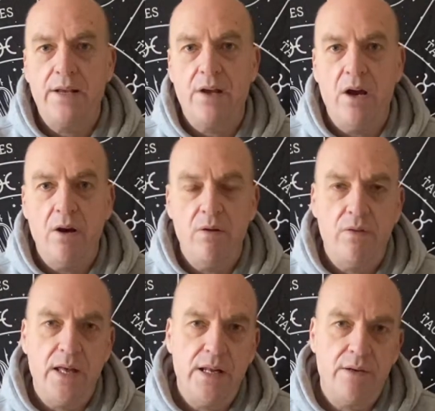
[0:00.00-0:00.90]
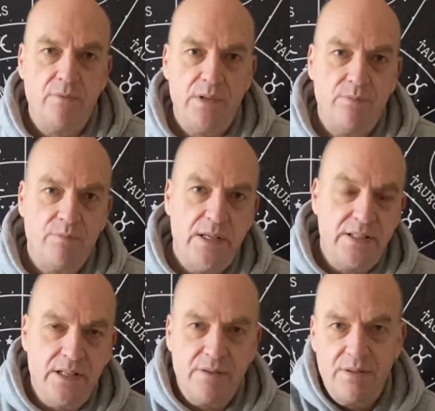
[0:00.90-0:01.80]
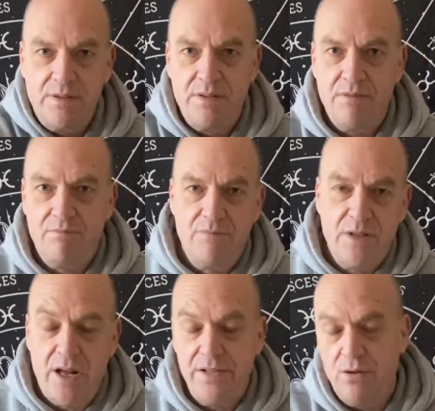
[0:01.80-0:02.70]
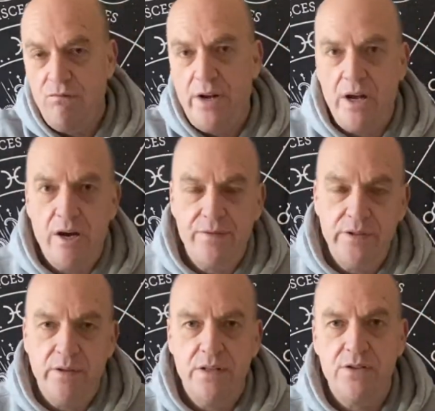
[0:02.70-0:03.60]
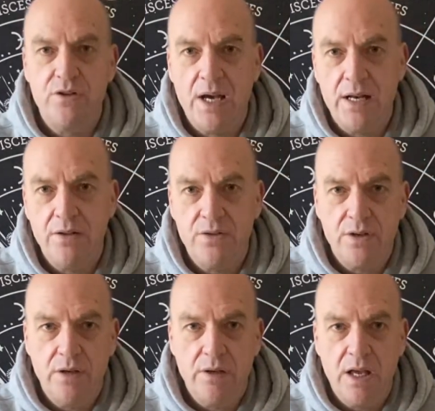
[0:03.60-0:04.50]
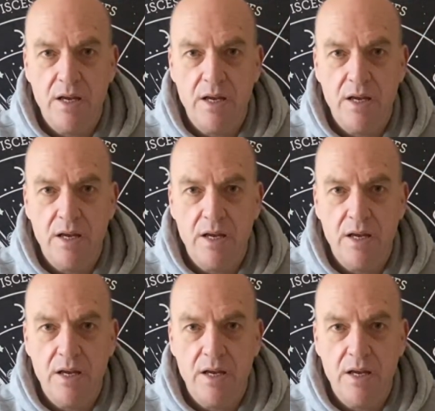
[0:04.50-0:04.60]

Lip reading: go, then it's going to kind of sort of run after you, this challenge, okay?